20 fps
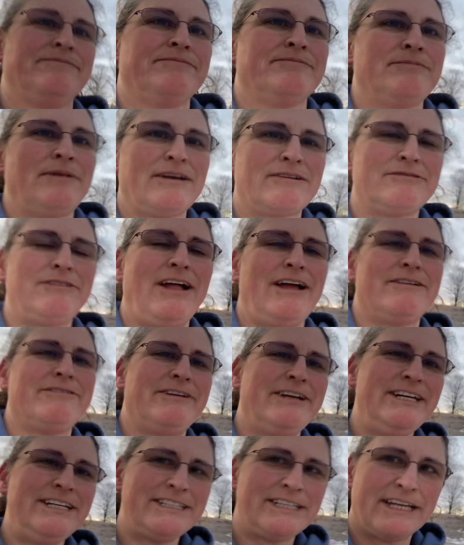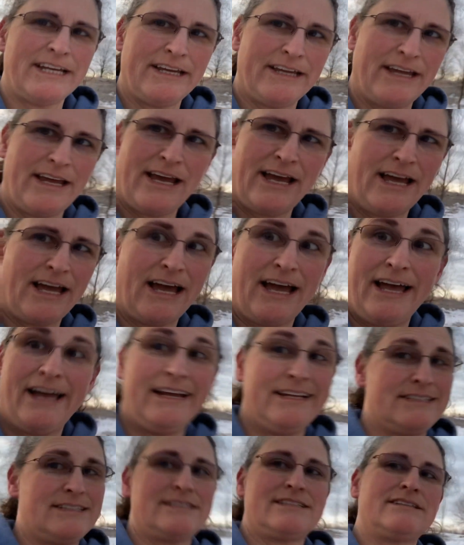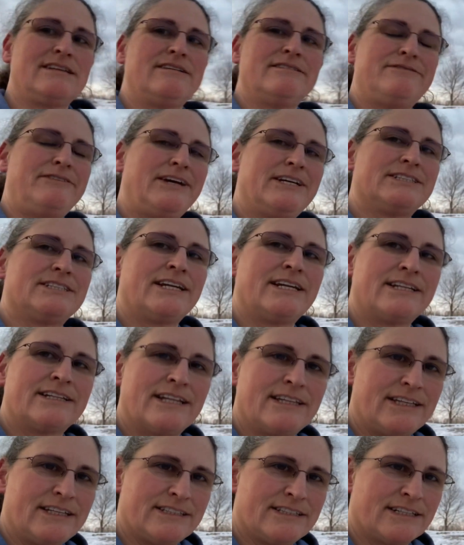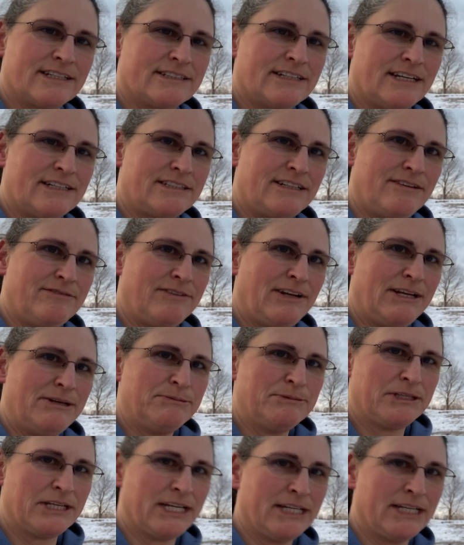McFlatface. It's fascinating that these things actually have names,